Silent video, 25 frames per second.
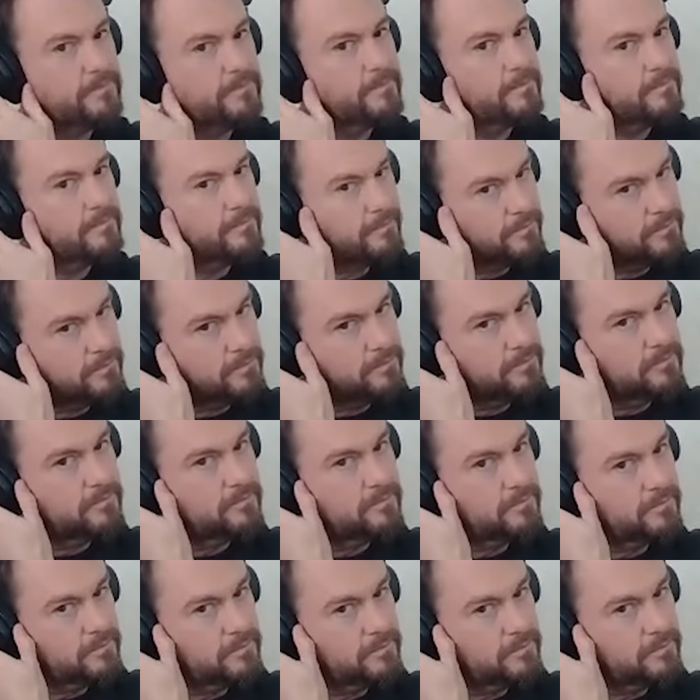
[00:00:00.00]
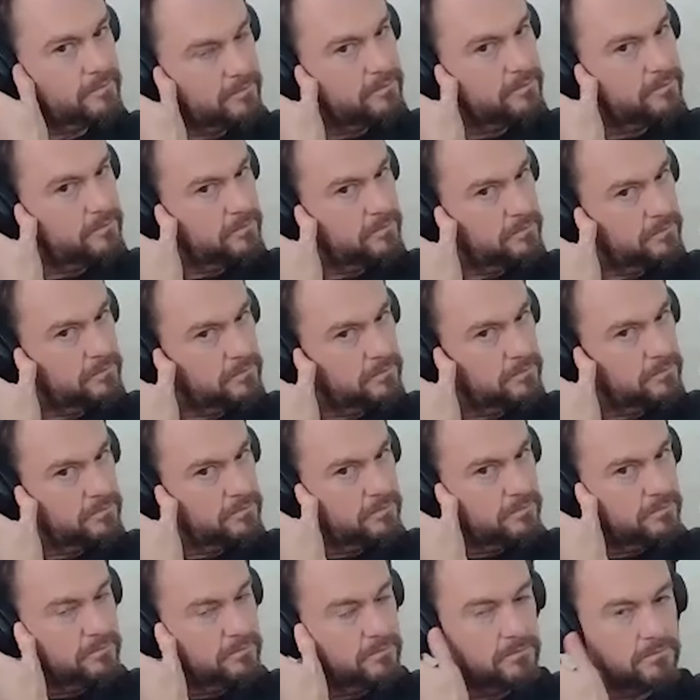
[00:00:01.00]

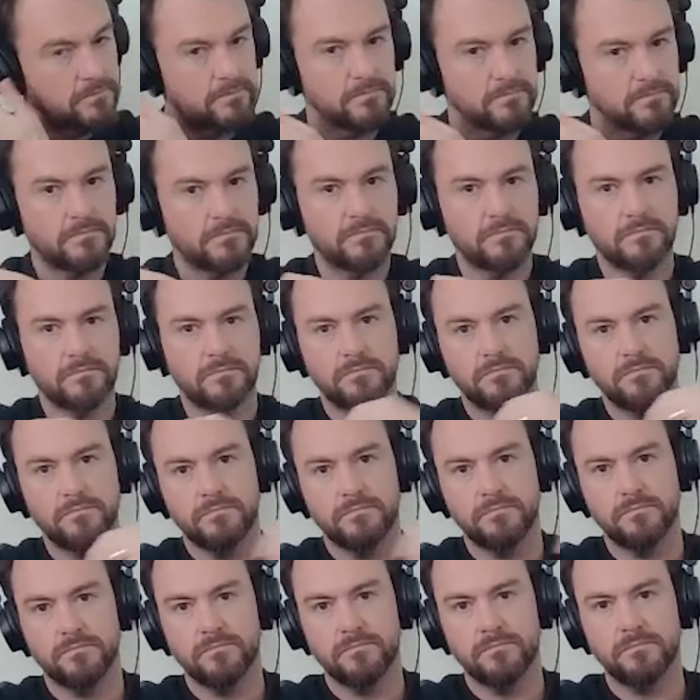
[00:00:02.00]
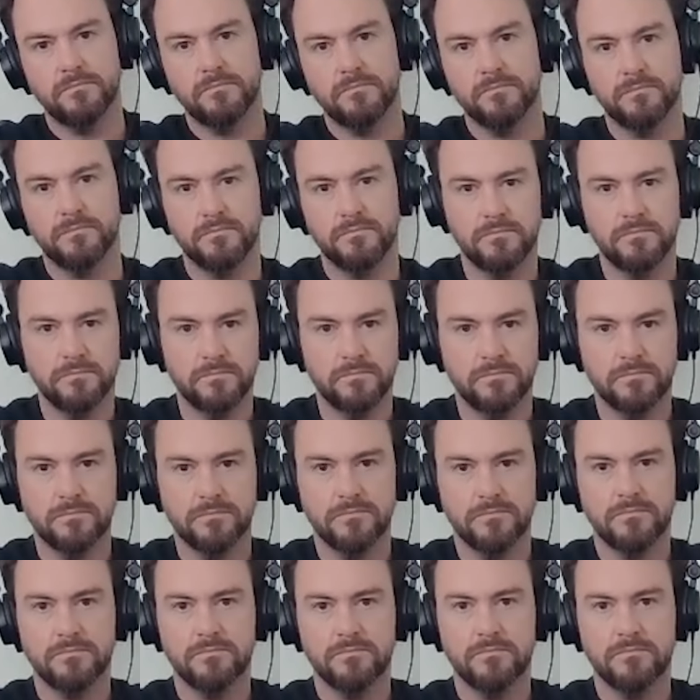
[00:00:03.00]

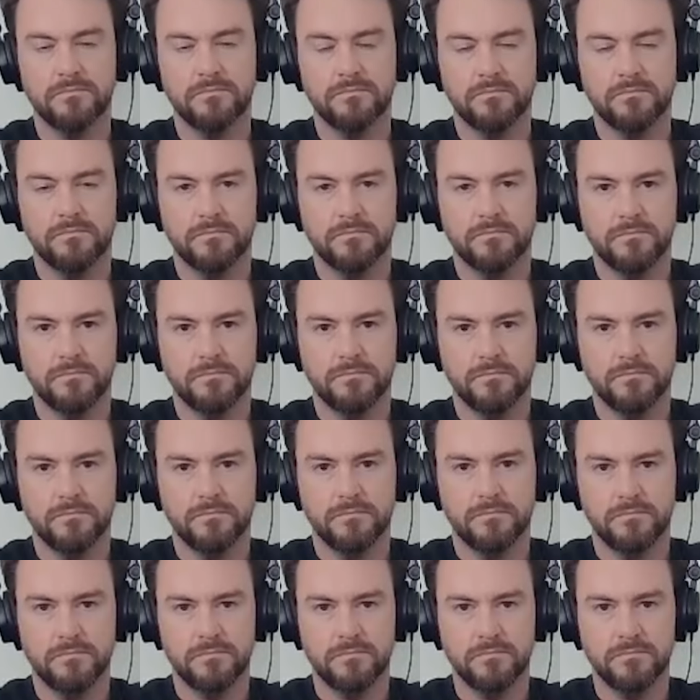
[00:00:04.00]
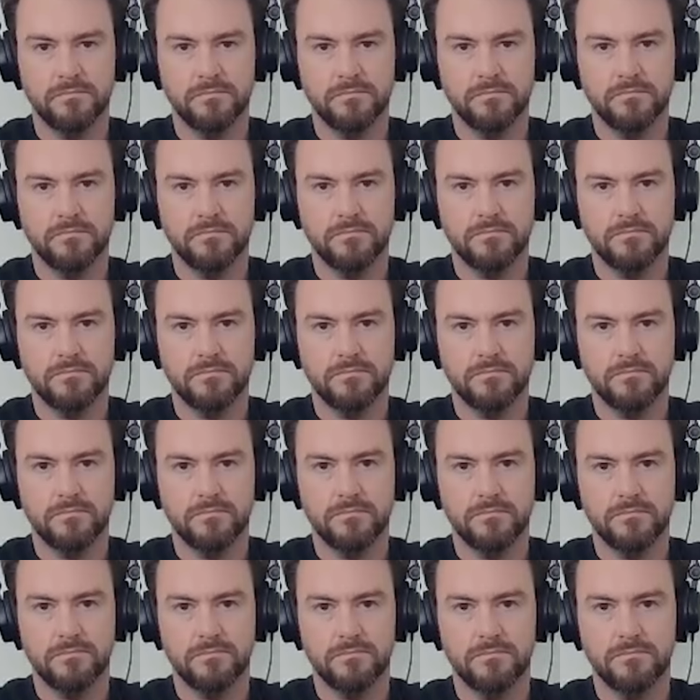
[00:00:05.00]

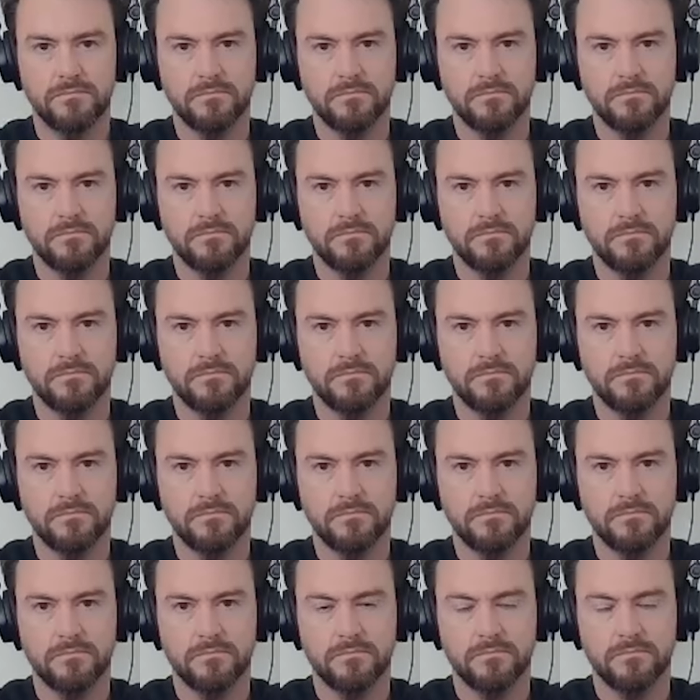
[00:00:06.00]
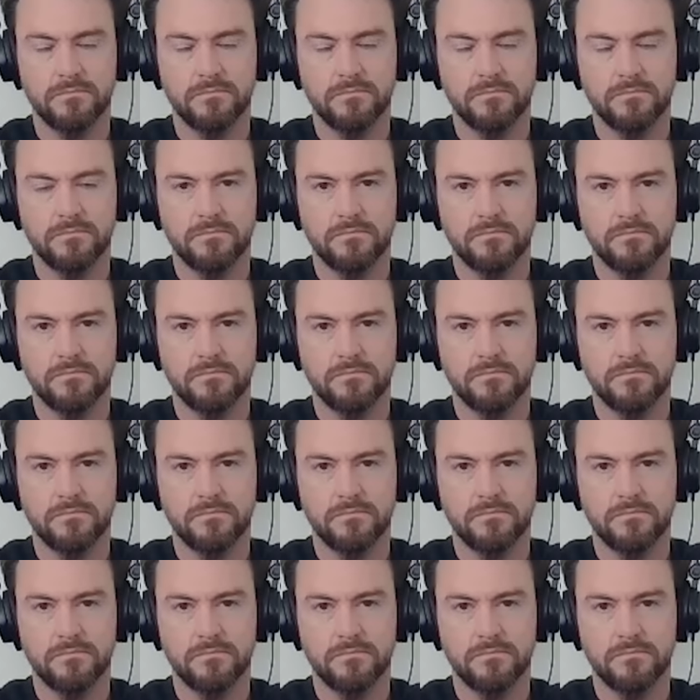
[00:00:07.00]
(silent)